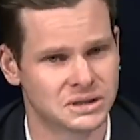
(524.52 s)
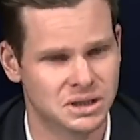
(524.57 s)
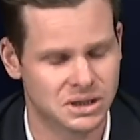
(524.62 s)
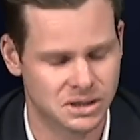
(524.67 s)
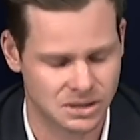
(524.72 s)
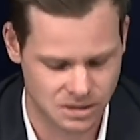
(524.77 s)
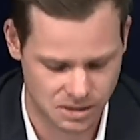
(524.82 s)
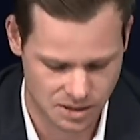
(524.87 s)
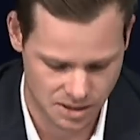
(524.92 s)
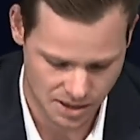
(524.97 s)

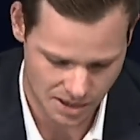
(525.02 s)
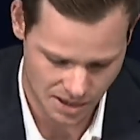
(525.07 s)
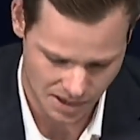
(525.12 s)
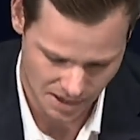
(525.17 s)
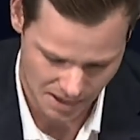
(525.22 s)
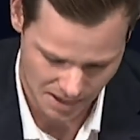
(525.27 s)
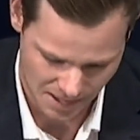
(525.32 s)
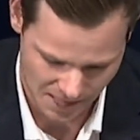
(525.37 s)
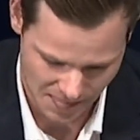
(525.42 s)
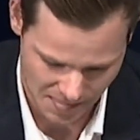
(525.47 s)
Sandpaper
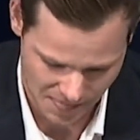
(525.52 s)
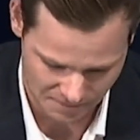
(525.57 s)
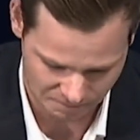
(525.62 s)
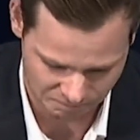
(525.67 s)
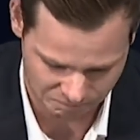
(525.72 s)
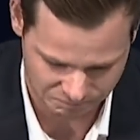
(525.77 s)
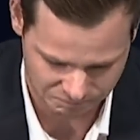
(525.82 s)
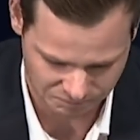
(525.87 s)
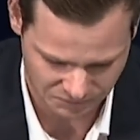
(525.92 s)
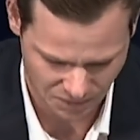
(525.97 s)
Gate was a
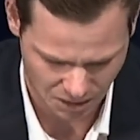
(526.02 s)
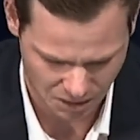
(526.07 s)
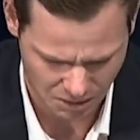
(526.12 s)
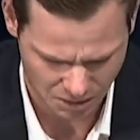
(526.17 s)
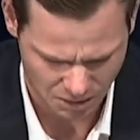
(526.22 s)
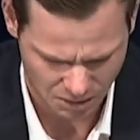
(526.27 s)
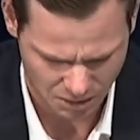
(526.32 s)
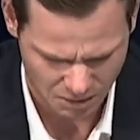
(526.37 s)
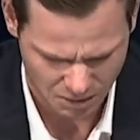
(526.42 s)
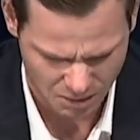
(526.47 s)

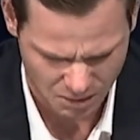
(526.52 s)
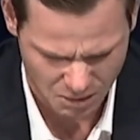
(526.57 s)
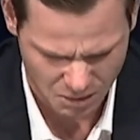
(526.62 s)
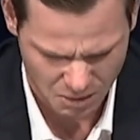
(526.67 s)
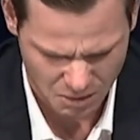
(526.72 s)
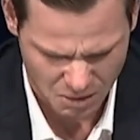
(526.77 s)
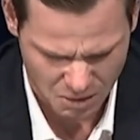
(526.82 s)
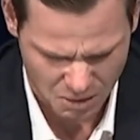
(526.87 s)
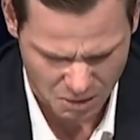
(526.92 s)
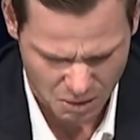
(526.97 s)
disaster for
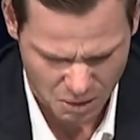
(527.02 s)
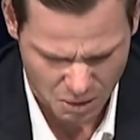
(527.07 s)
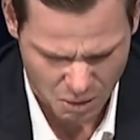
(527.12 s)
not just